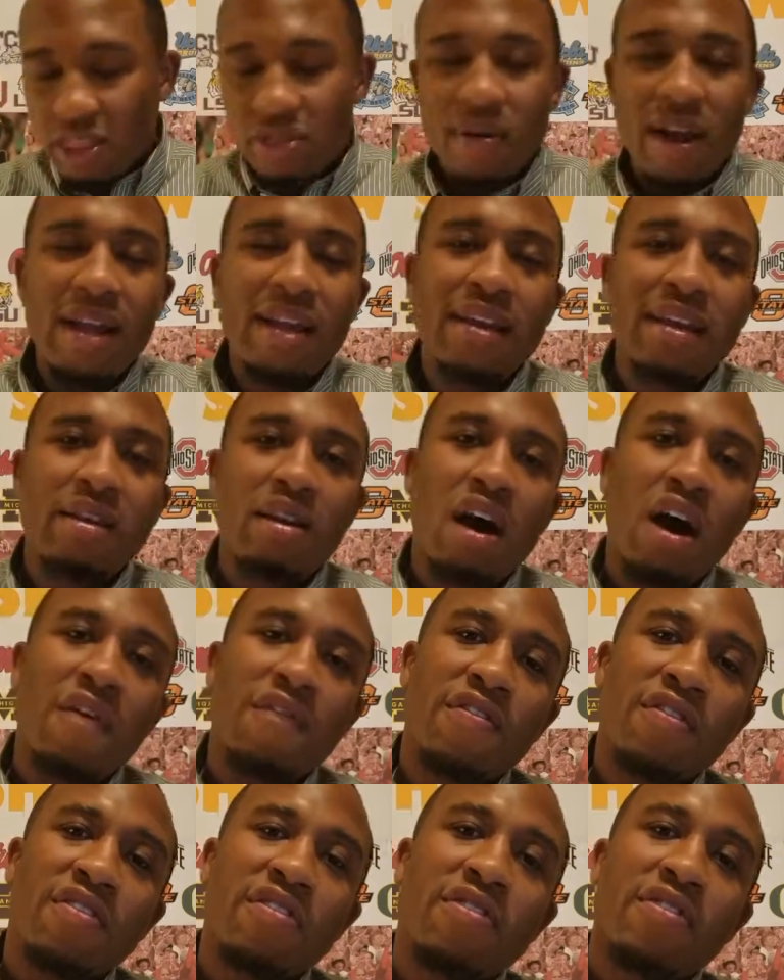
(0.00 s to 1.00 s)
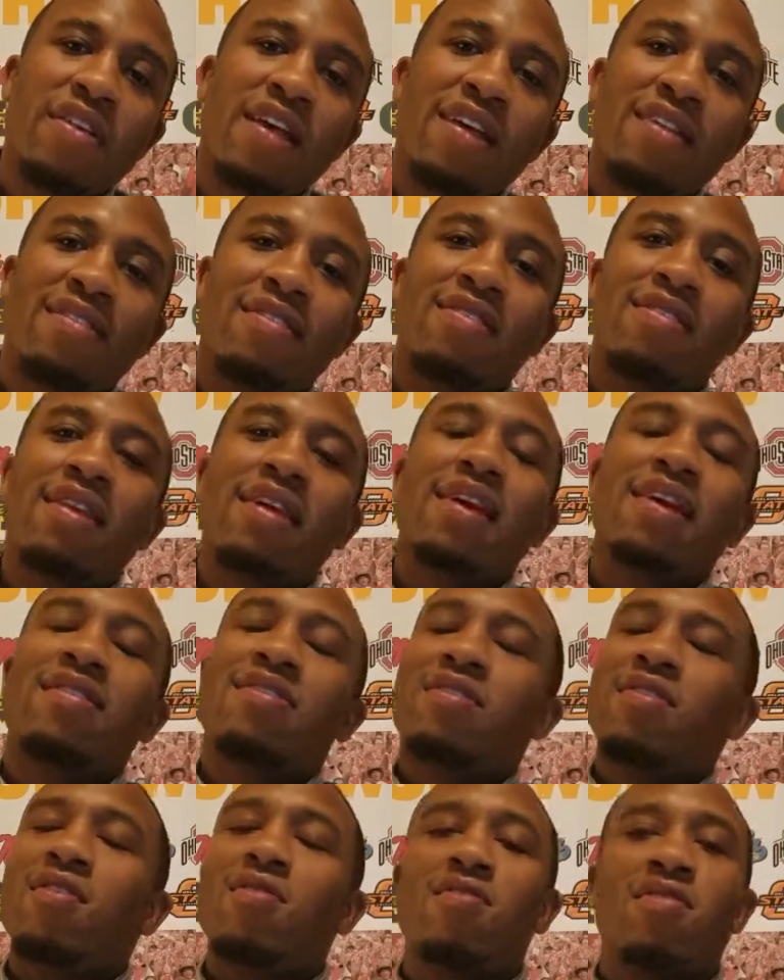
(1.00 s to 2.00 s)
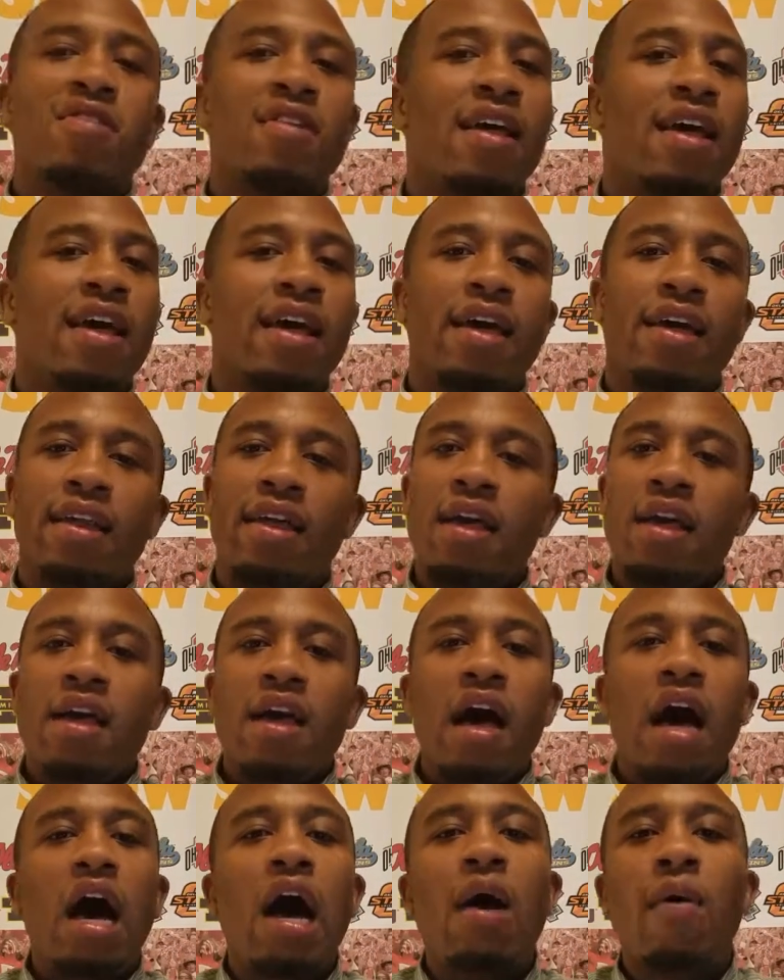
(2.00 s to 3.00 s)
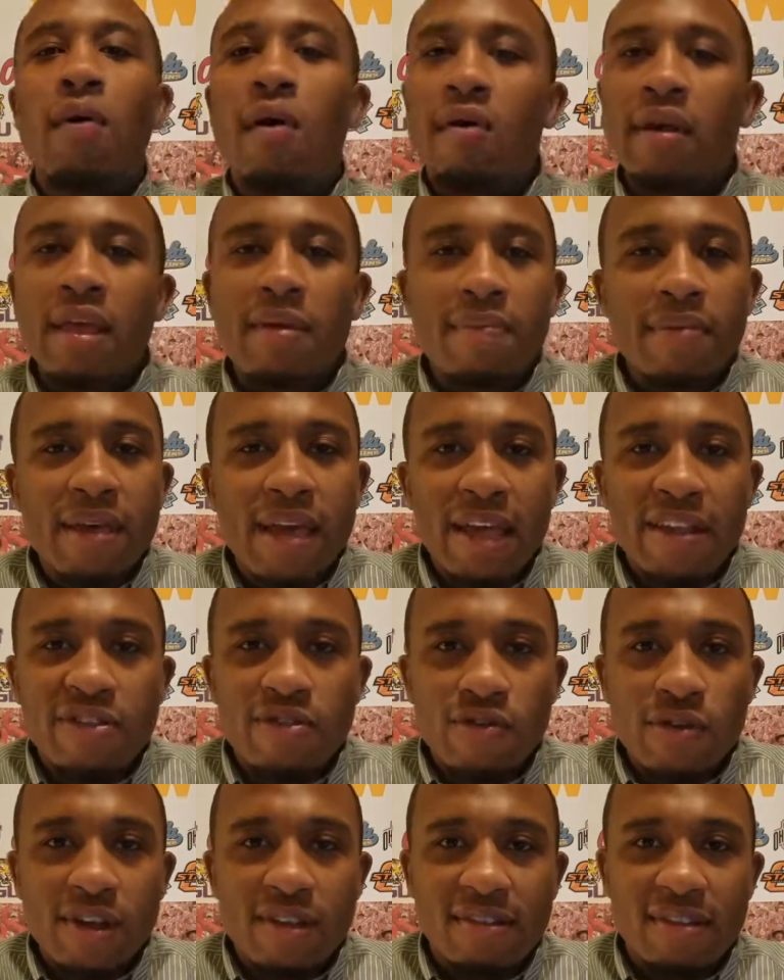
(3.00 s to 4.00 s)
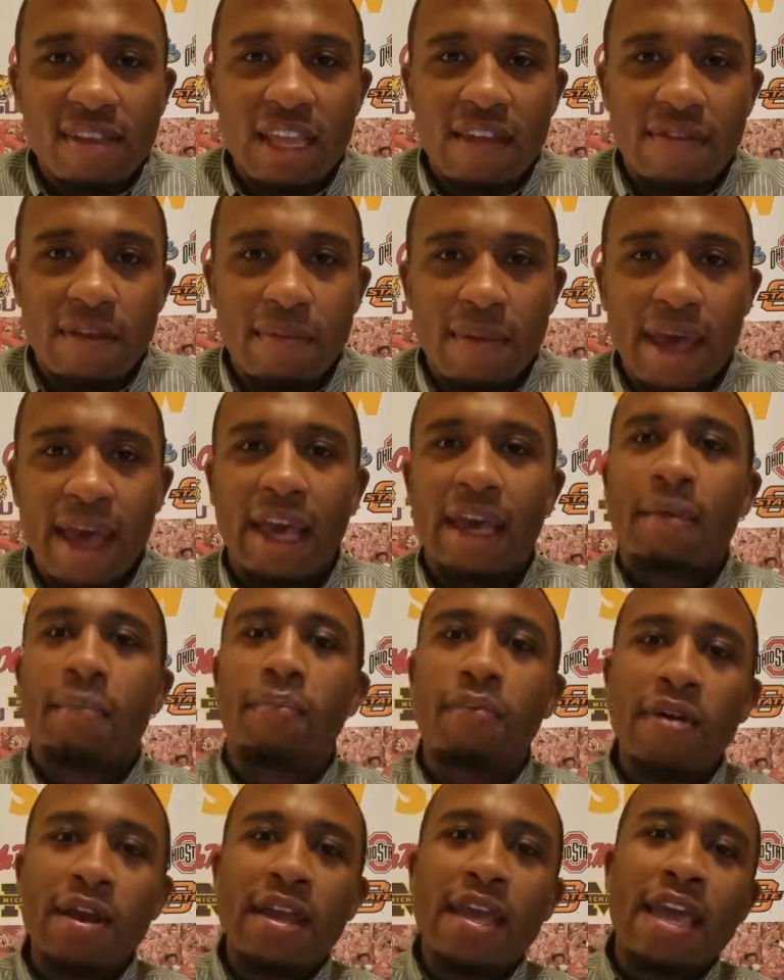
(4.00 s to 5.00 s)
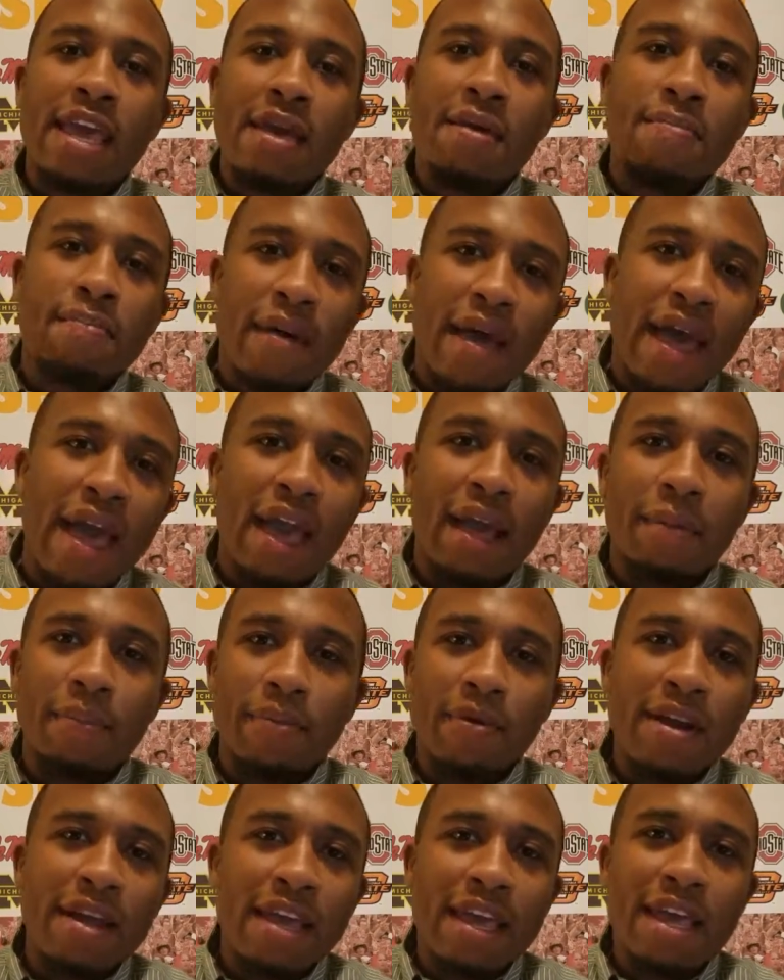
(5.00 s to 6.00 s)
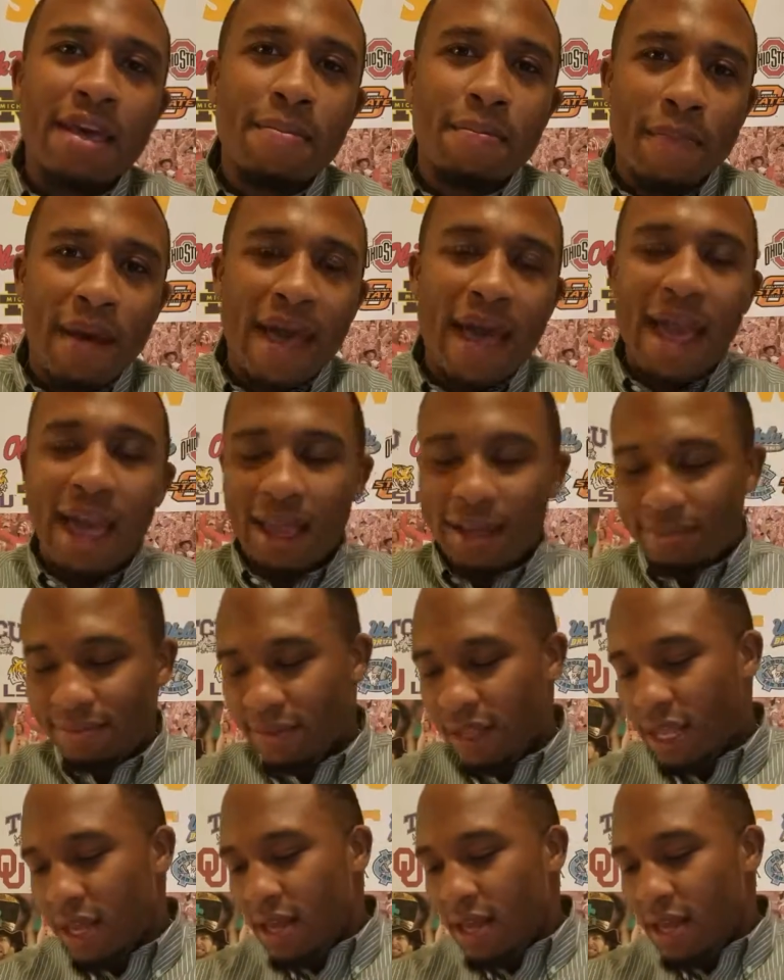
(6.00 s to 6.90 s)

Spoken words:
threatened an officer yesterday. So sad. I want NBA Street Stevie back. Bring him back. Bring him back.